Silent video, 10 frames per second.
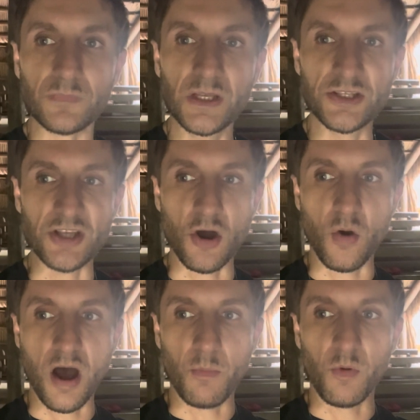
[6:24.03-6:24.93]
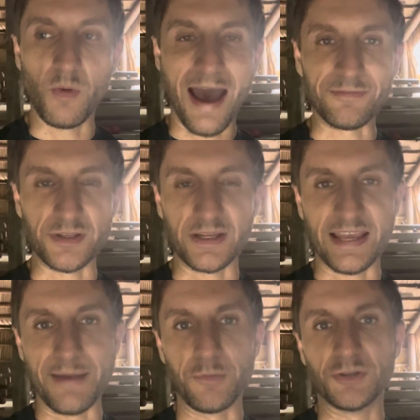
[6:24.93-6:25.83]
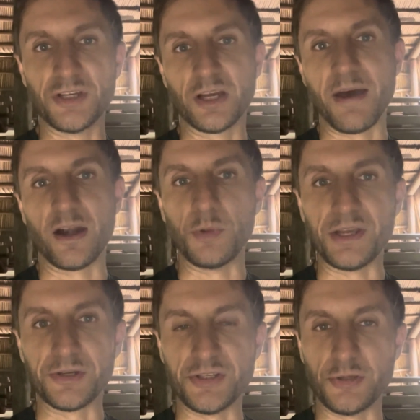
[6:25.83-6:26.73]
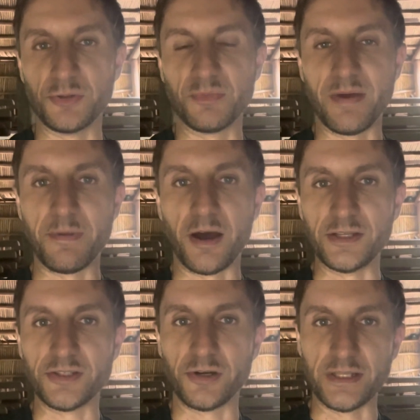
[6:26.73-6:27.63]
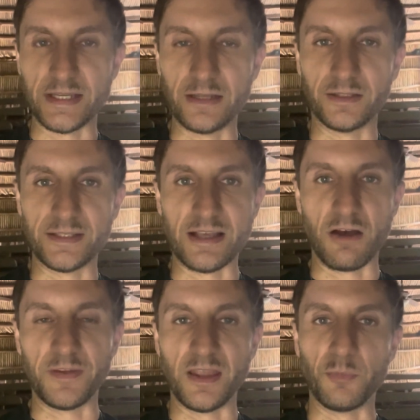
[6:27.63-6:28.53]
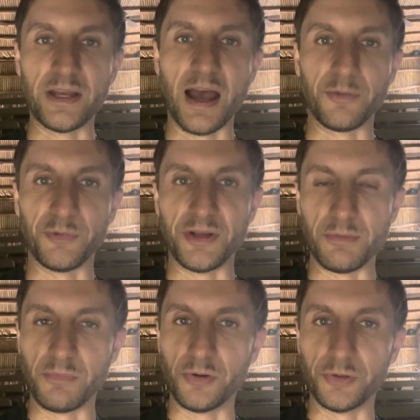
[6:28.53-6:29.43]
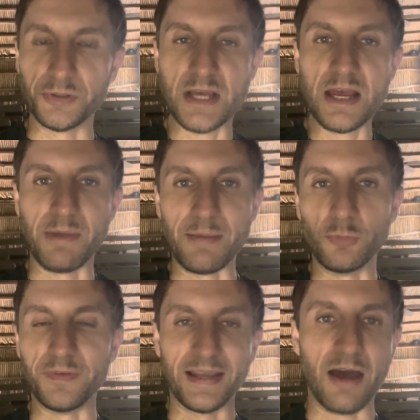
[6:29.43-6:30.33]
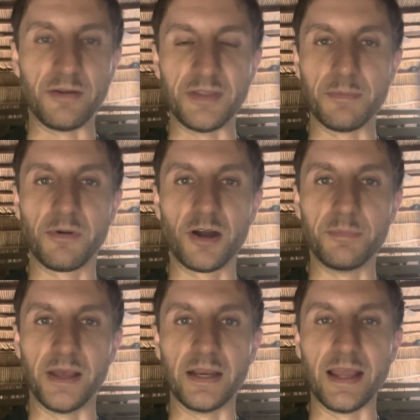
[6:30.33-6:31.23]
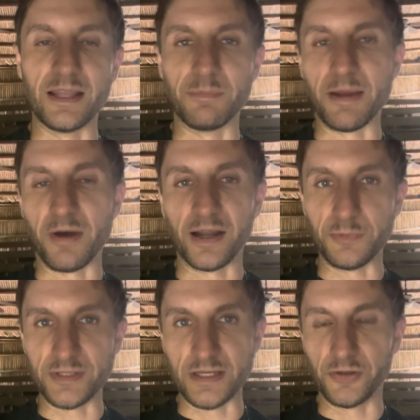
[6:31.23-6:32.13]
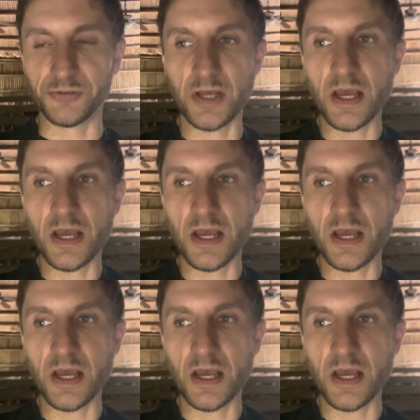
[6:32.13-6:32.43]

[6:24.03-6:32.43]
So um, after the Kambo, it took about a week or two. My body started to heal itself, and then we got rid of the mold by moving out of the apartment, and then my body was healed.